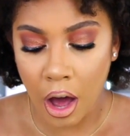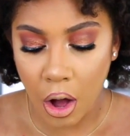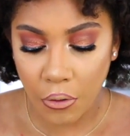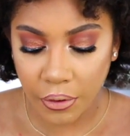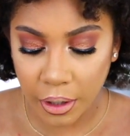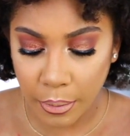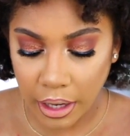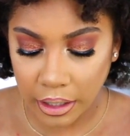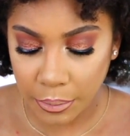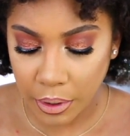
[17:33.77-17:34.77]
Hopefully
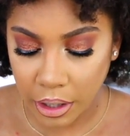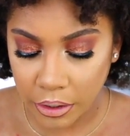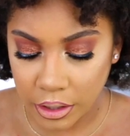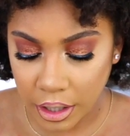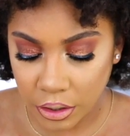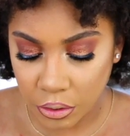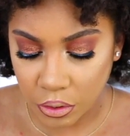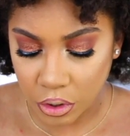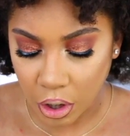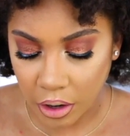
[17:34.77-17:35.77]
my lip color is not too
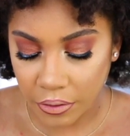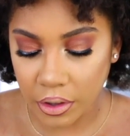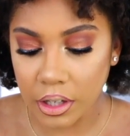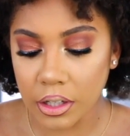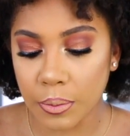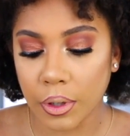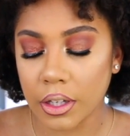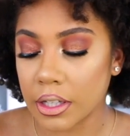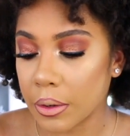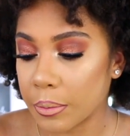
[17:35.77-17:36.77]
dark for this
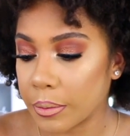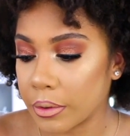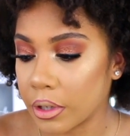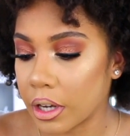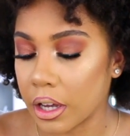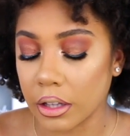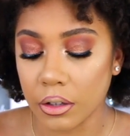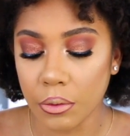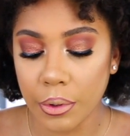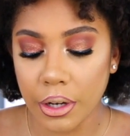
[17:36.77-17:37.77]
because that would look a
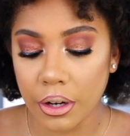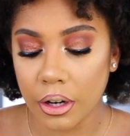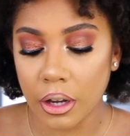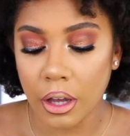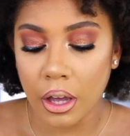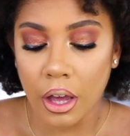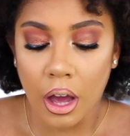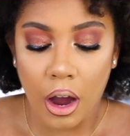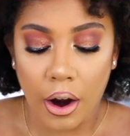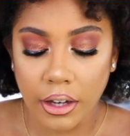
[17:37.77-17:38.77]
little weird.
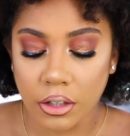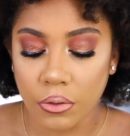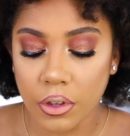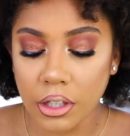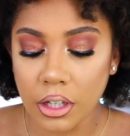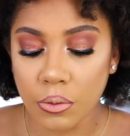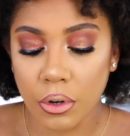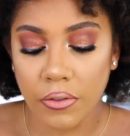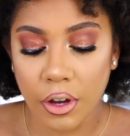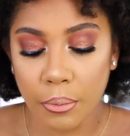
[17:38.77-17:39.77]
All right, so this is
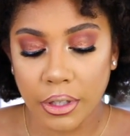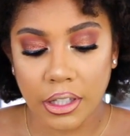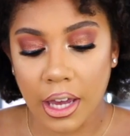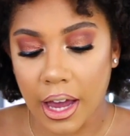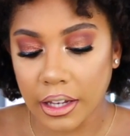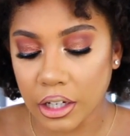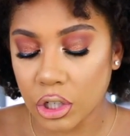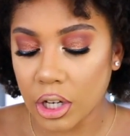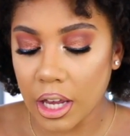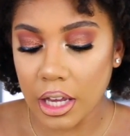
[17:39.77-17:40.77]
one of their metallic
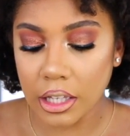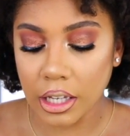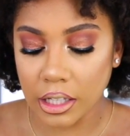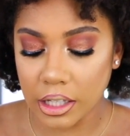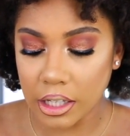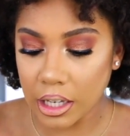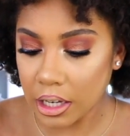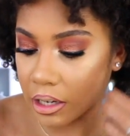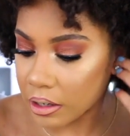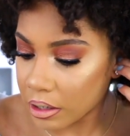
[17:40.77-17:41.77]
shades I've
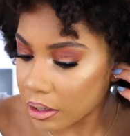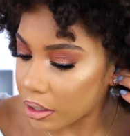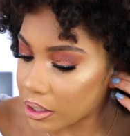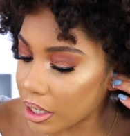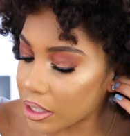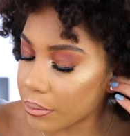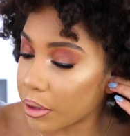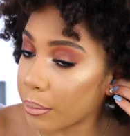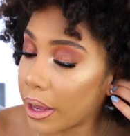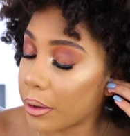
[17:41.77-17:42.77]
seen. It says
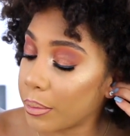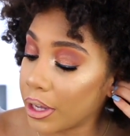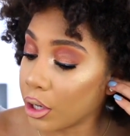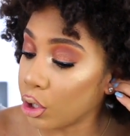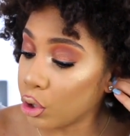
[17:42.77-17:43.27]
something about it being